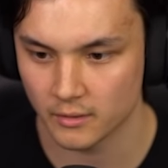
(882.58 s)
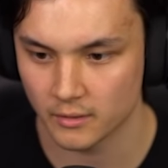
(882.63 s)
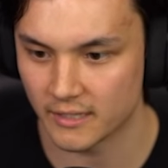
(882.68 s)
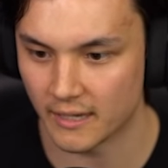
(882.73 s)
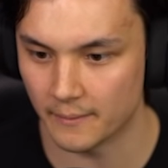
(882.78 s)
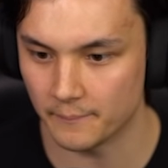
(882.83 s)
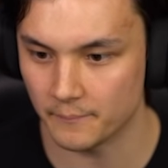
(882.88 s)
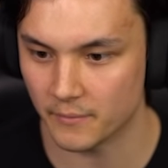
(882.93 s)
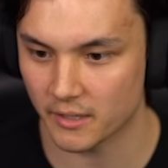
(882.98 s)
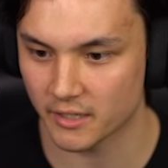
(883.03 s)

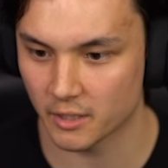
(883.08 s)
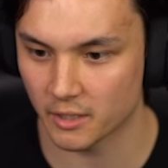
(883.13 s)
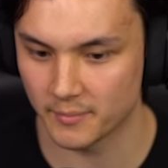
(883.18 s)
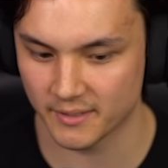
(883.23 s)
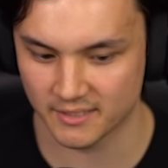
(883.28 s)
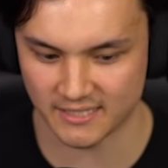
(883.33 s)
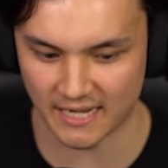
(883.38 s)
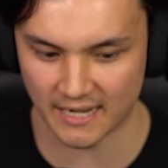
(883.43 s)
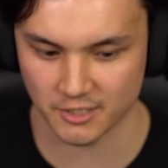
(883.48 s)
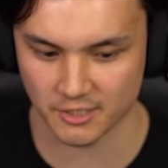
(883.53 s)
Yep, I got a big
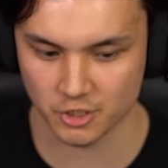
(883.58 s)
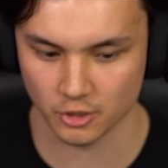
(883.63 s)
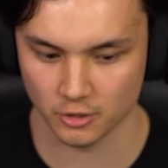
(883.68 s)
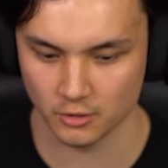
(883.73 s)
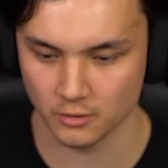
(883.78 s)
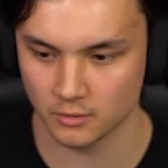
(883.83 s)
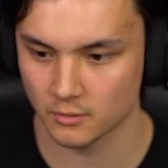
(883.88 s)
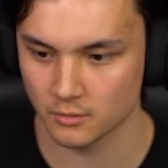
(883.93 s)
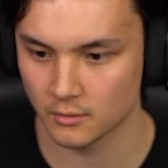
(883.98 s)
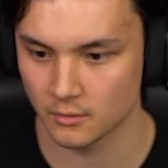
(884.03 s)
satchel.
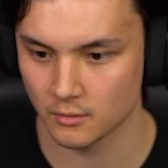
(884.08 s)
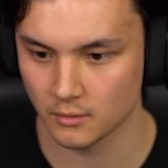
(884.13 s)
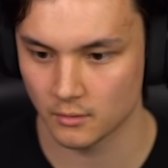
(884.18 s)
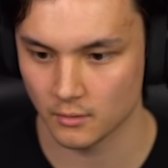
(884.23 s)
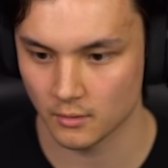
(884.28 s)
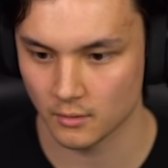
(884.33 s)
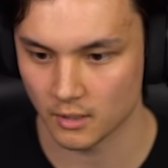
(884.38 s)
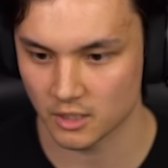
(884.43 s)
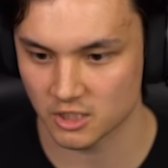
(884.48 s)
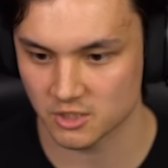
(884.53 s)

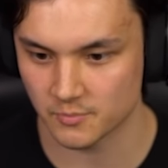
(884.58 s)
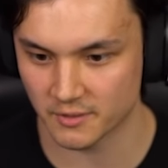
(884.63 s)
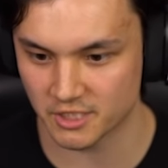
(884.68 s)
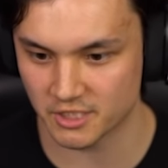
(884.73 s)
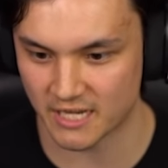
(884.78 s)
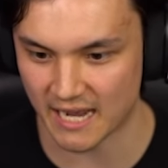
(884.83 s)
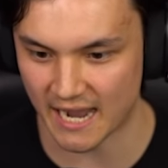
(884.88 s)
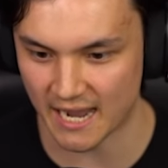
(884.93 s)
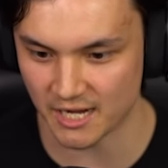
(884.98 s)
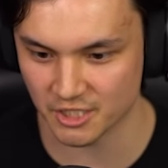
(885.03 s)
There's a bunch of
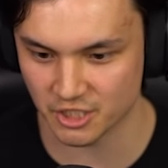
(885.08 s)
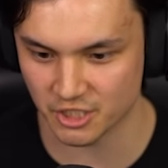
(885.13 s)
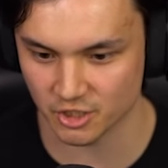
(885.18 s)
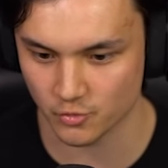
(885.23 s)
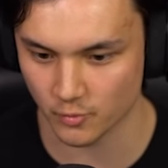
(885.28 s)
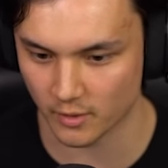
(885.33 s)
cash here as